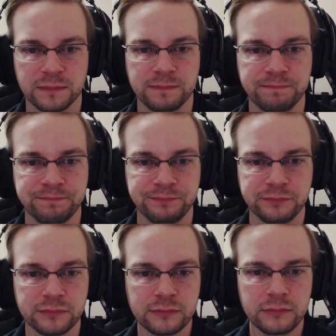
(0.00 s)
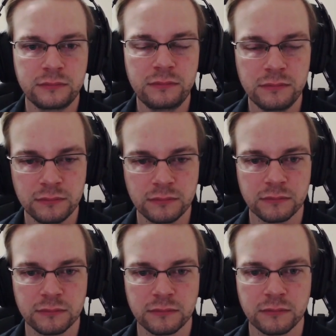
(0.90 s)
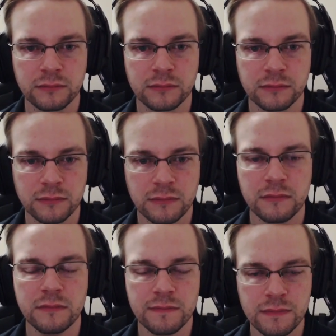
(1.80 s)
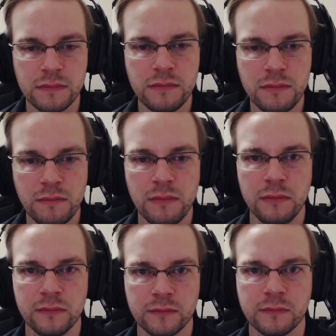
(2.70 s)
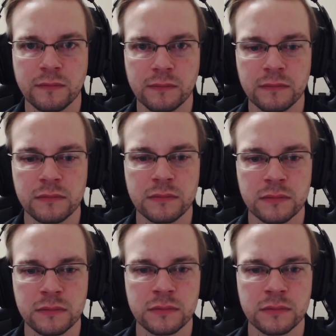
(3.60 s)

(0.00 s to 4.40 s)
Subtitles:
This person isn't speaking.